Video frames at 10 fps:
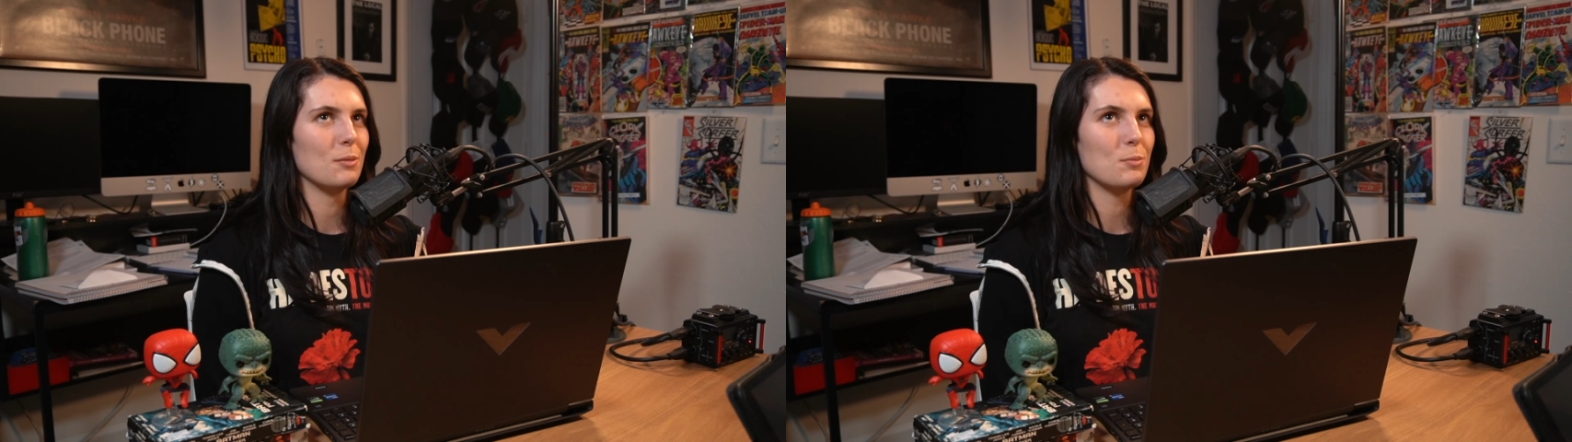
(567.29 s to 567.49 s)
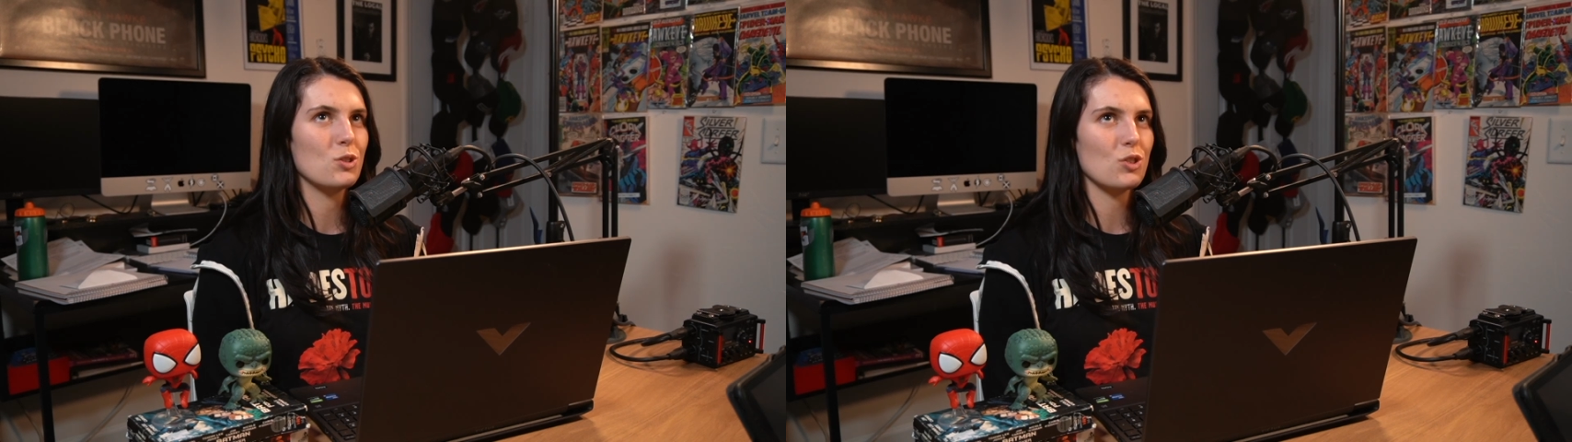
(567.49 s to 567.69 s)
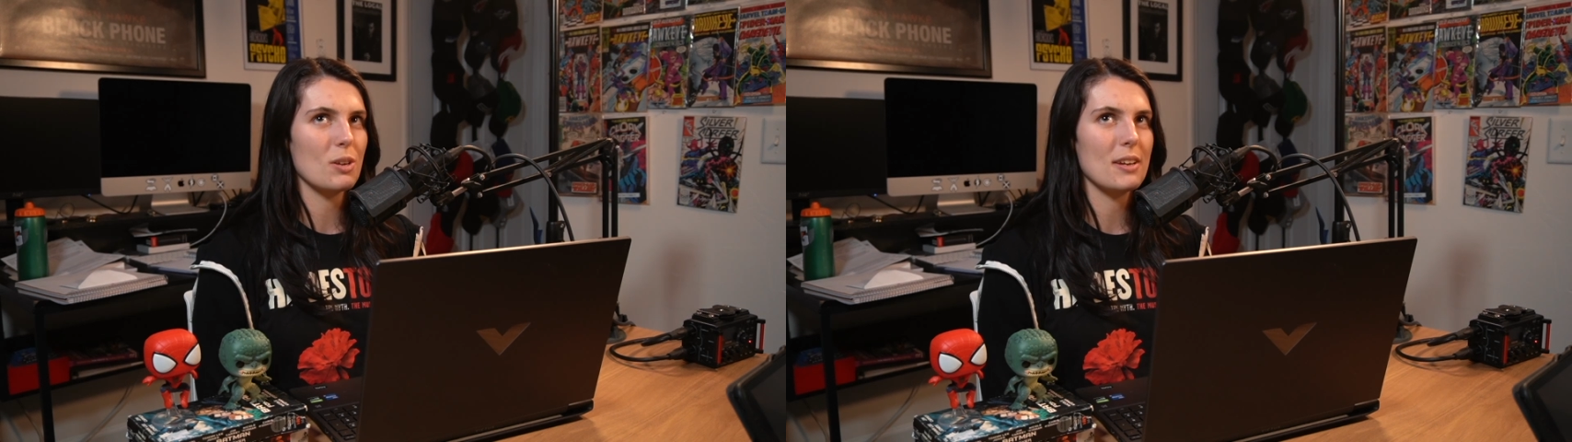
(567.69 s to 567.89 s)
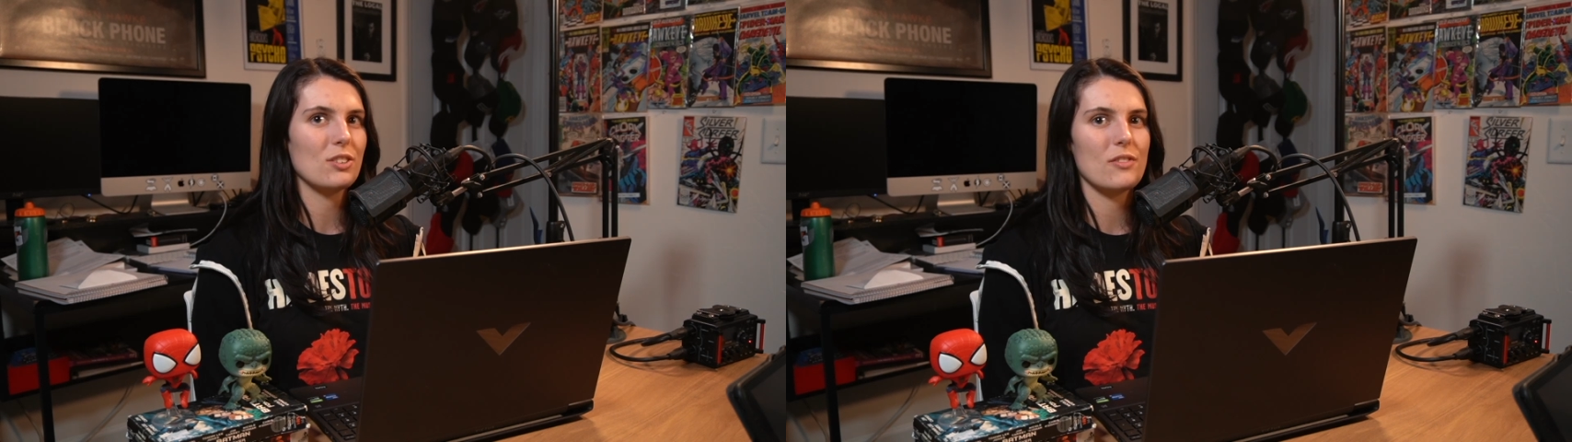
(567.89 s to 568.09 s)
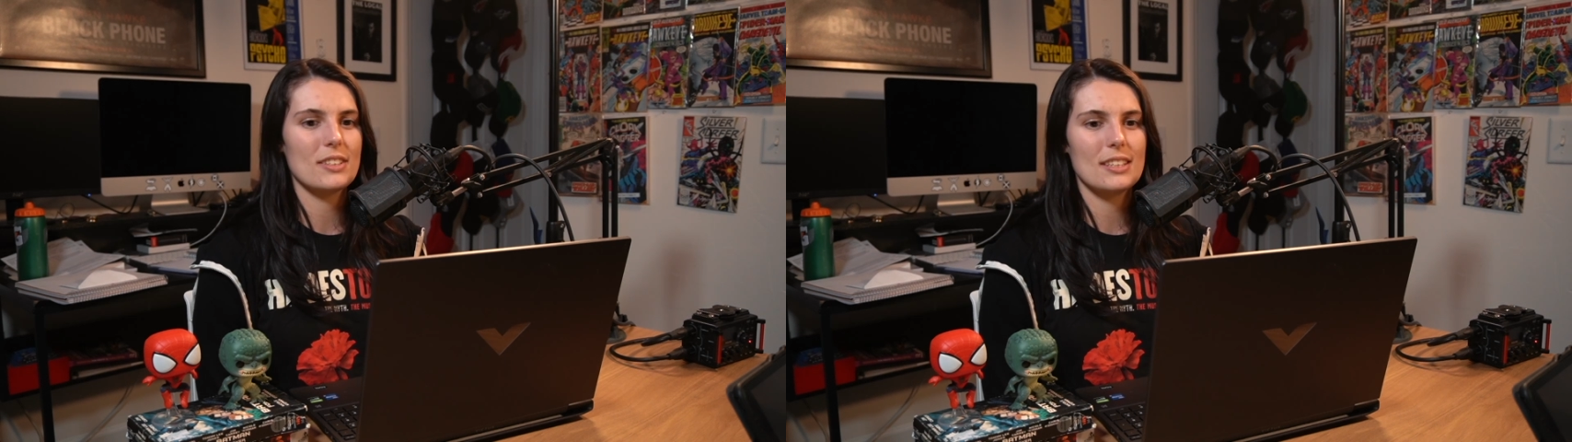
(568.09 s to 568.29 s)
streaming
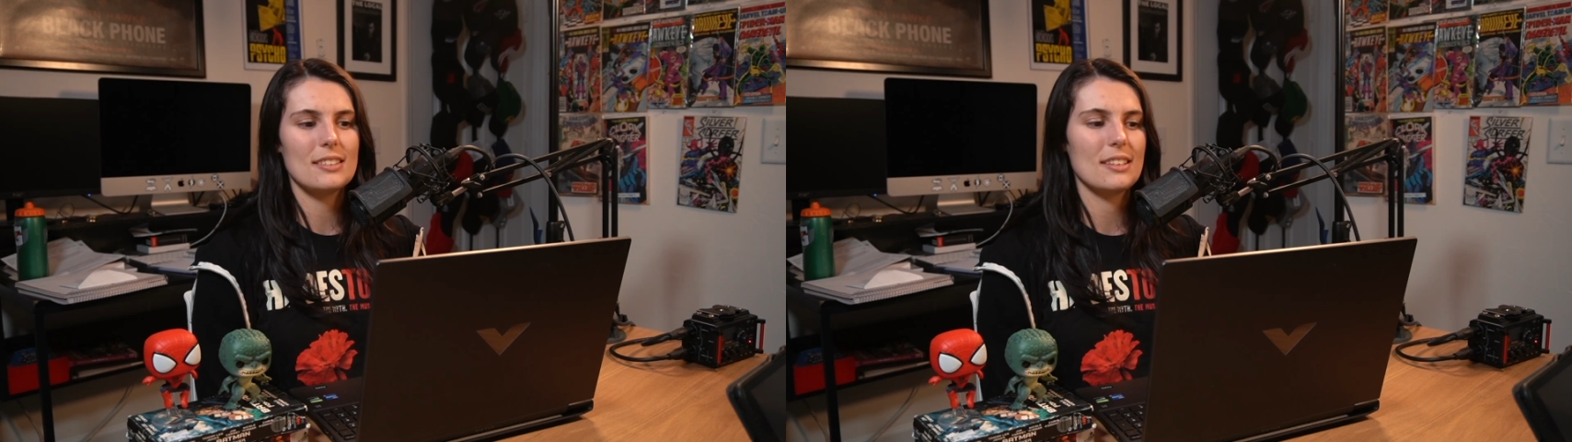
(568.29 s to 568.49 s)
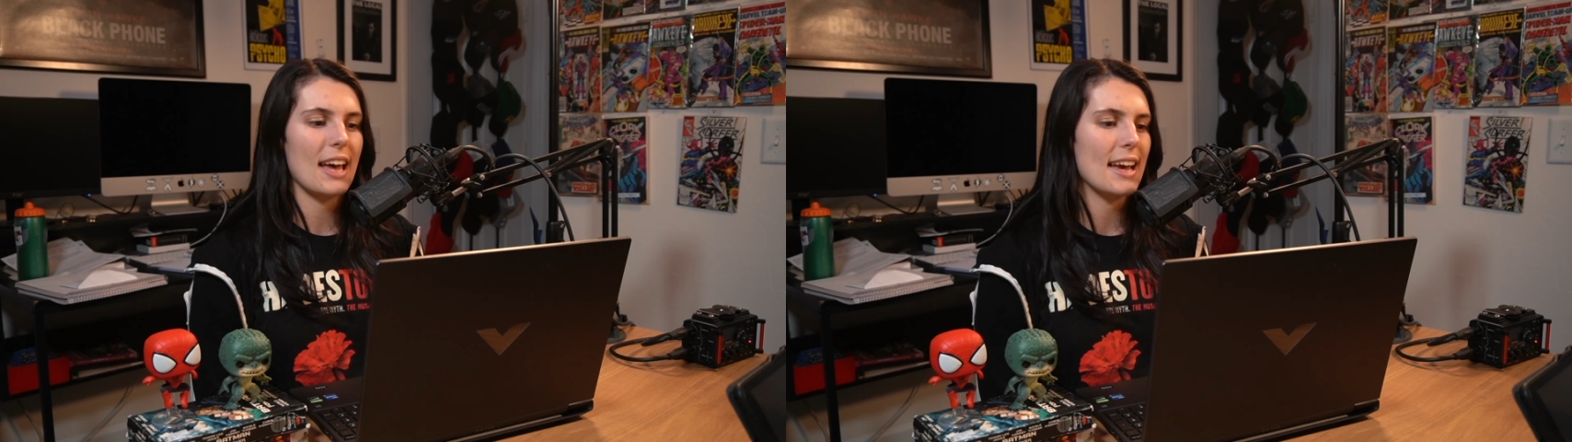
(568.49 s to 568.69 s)
service, this and that,